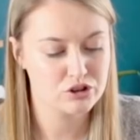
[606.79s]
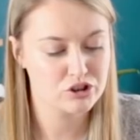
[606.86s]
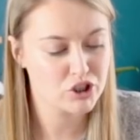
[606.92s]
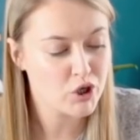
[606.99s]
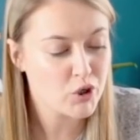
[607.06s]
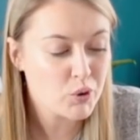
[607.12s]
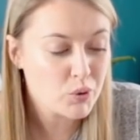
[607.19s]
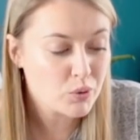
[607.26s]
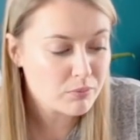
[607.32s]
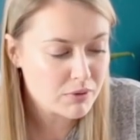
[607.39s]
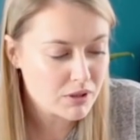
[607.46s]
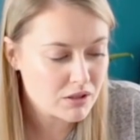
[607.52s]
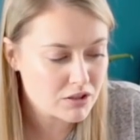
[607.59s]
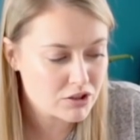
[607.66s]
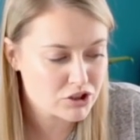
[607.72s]
too
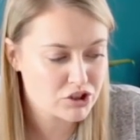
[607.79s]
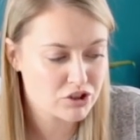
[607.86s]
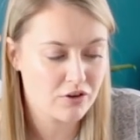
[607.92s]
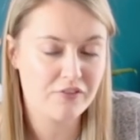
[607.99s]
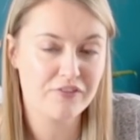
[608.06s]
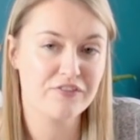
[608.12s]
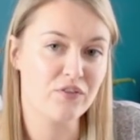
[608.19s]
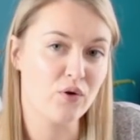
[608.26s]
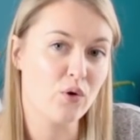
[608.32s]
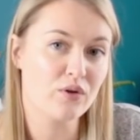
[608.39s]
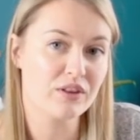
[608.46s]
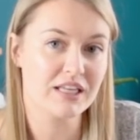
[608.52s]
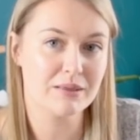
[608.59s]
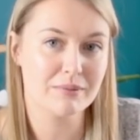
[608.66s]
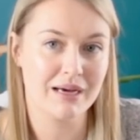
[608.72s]
much
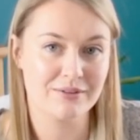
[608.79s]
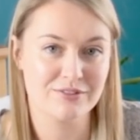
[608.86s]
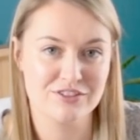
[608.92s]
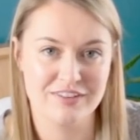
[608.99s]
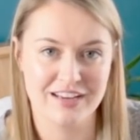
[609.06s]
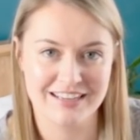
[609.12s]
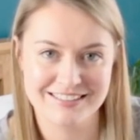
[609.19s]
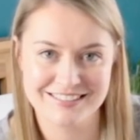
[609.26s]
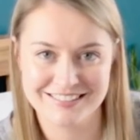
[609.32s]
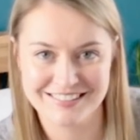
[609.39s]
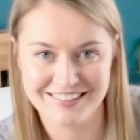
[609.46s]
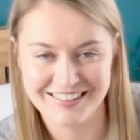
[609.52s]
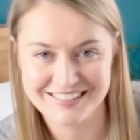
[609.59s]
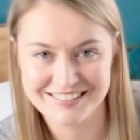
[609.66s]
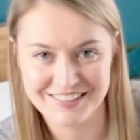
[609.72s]
for the amount of
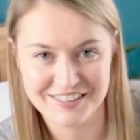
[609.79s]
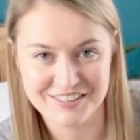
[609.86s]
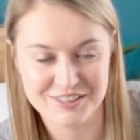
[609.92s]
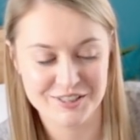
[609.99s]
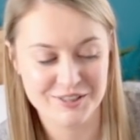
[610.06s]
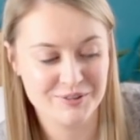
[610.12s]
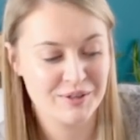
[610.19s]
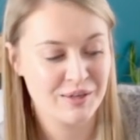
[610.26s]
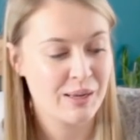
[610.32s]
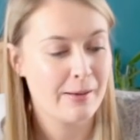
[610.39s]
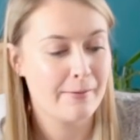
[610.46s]
exercise I do.